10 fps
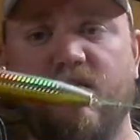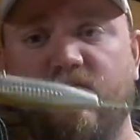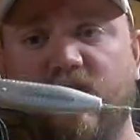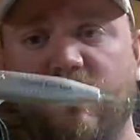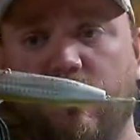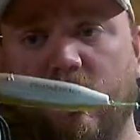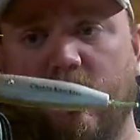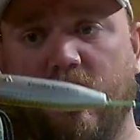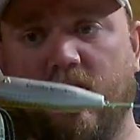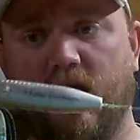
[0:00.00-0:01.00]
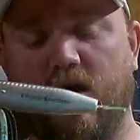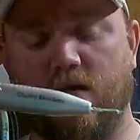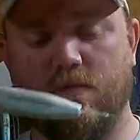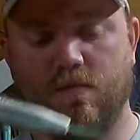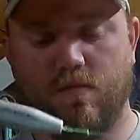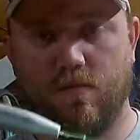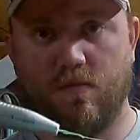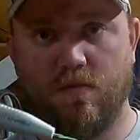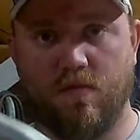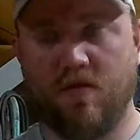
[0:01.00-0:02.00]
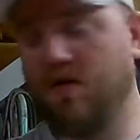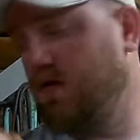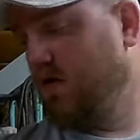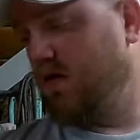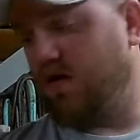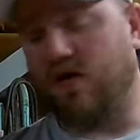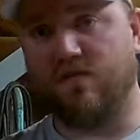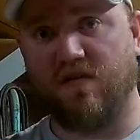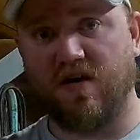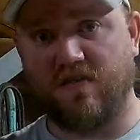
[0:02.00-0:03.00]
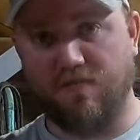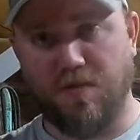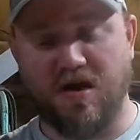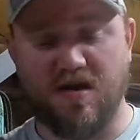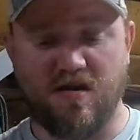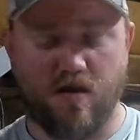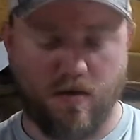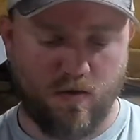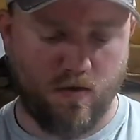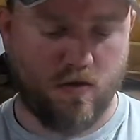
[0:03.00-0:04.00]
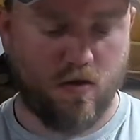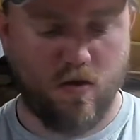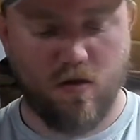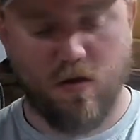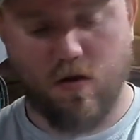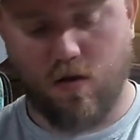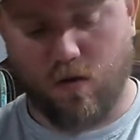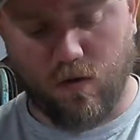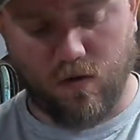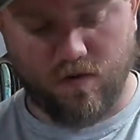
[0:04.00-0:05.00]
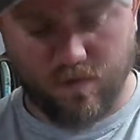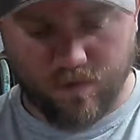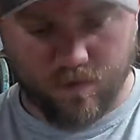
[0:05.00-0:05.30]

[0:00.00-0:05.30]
fish with it like that. Don't forget your bead. Or,